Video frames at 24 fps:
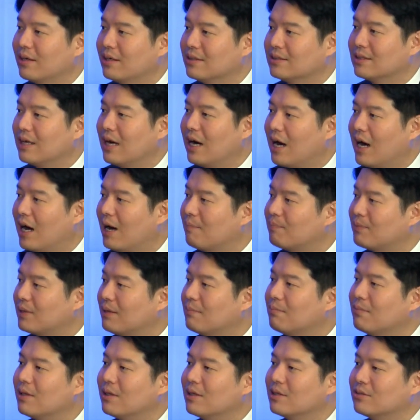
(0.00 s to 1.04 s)
It's an
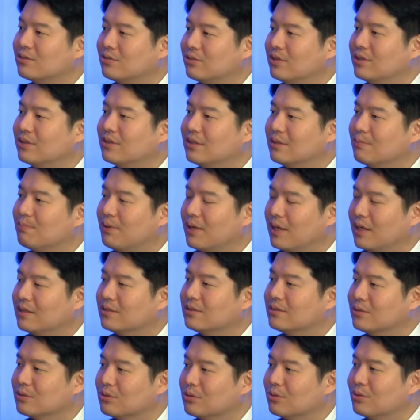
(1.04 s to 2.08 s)
optimally treated
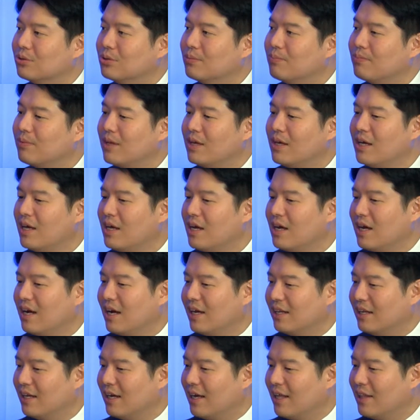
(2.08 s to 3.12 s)
patient group.
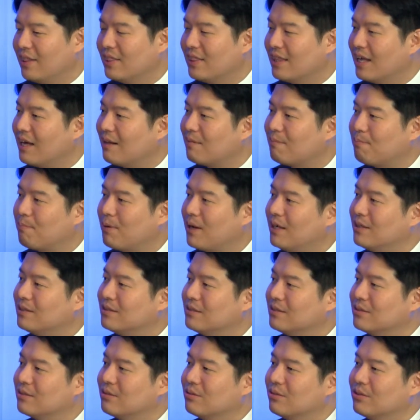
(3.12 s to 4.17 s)
And in that
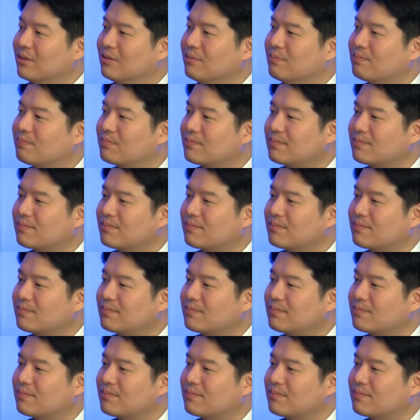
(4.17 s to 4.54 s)
patient group,